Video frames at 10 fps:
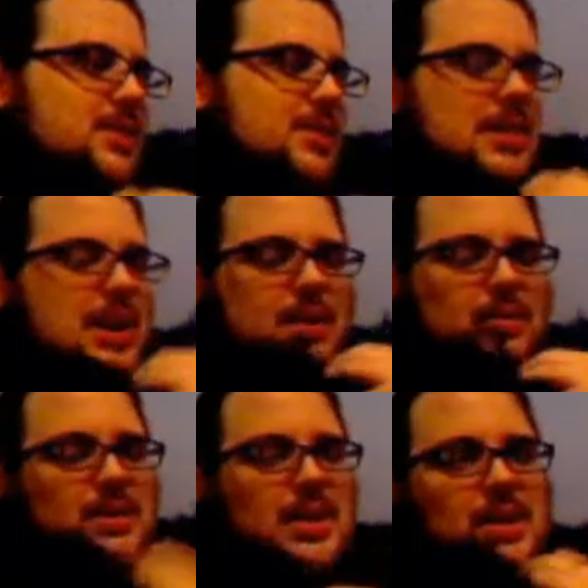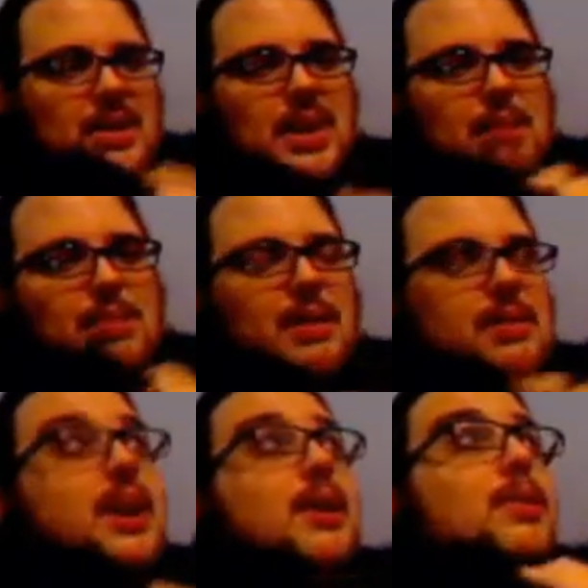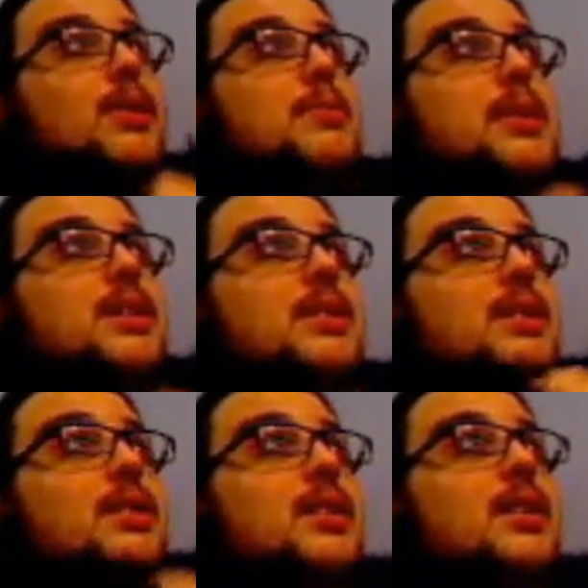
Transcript: That's, I don't see this keeping your neck warm either.